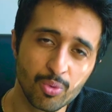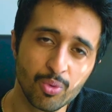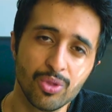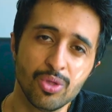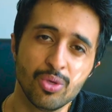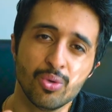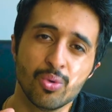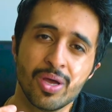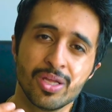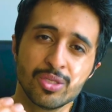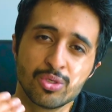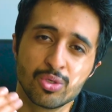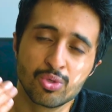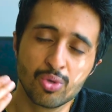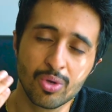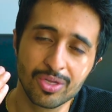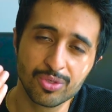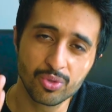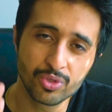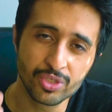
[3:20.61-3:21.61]
with you and
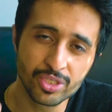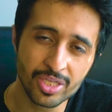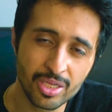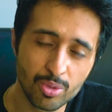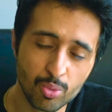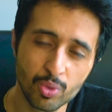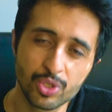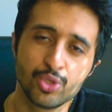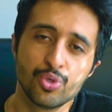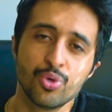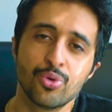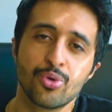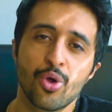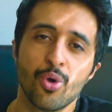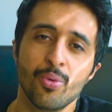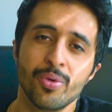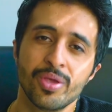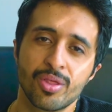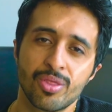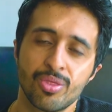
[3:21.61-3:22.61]
to understand what you're
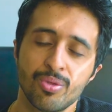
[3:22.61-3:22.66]
going